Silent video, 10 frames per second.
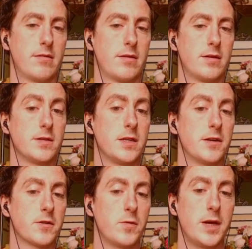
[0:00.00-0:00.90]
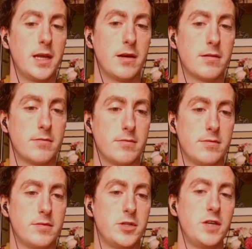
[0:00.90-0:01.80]
consider queen
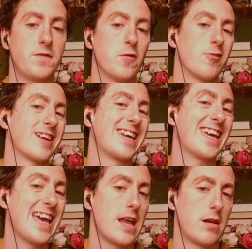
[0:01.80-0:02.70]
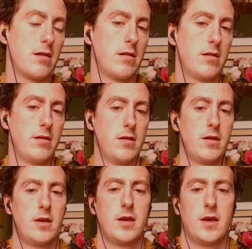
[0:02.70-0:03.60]
g4 again.
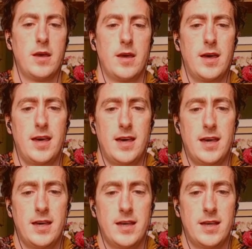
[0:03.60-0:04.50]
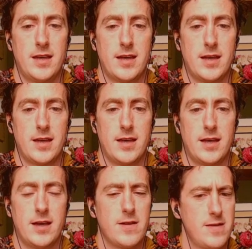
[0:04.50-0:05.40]
And
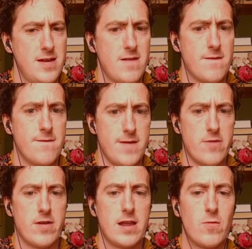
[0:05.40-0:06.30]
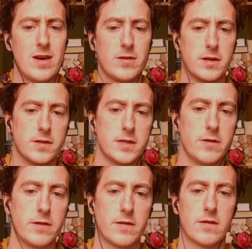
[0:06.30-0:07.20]
I think I verily will
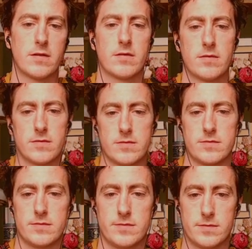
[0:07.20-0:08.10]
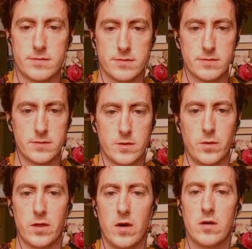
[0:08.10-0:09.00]
consider it
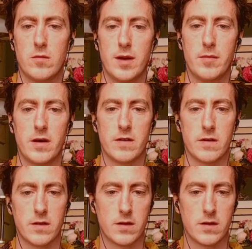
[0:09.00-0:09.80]
with all my might.